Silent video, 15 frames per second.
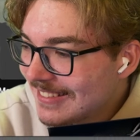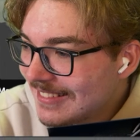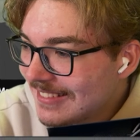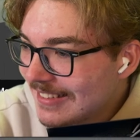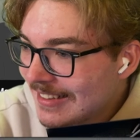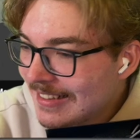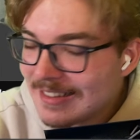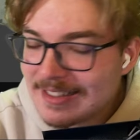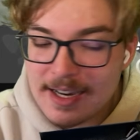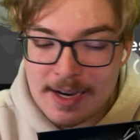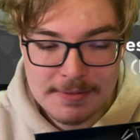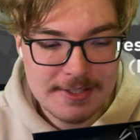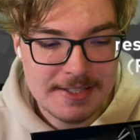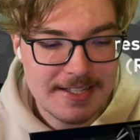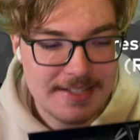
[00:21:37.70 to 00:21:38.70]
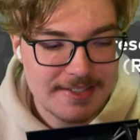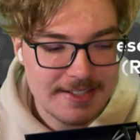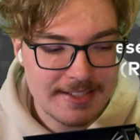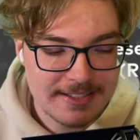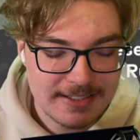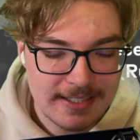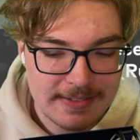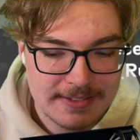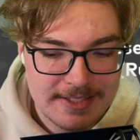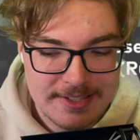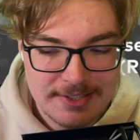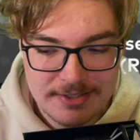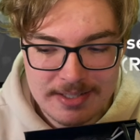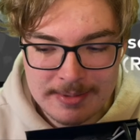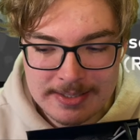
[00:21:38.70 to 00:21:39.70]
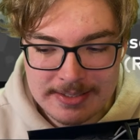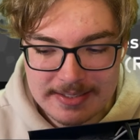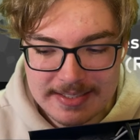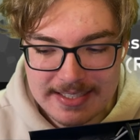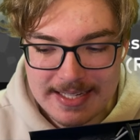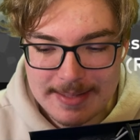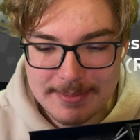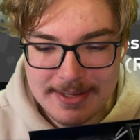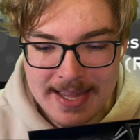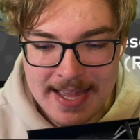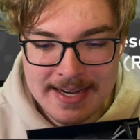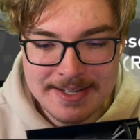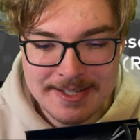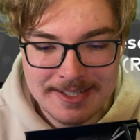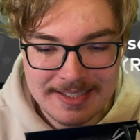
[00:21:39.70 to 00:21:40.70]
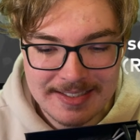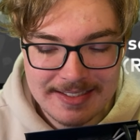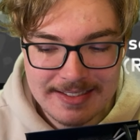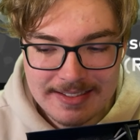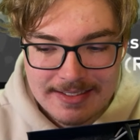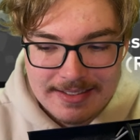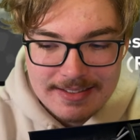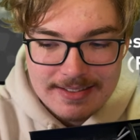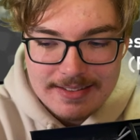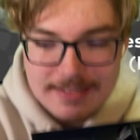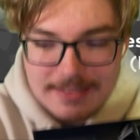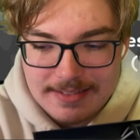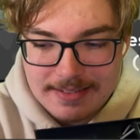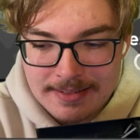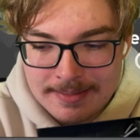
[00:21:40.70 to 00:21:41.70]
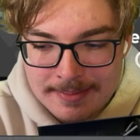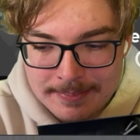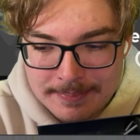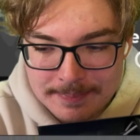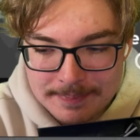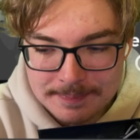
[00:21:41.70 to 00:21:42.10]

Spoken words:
Yeah. After this stream, I've got to keep editing it, and